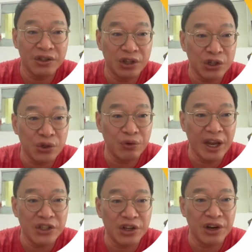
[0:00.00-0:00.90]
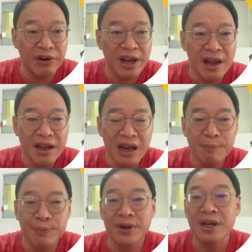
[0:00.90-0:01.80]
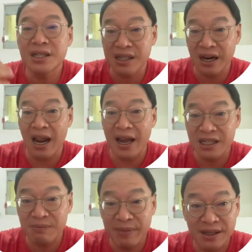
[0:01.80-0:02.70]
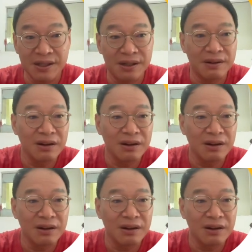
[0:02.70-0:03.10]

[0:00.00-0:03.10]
tissue reengineering, and personalized medicine.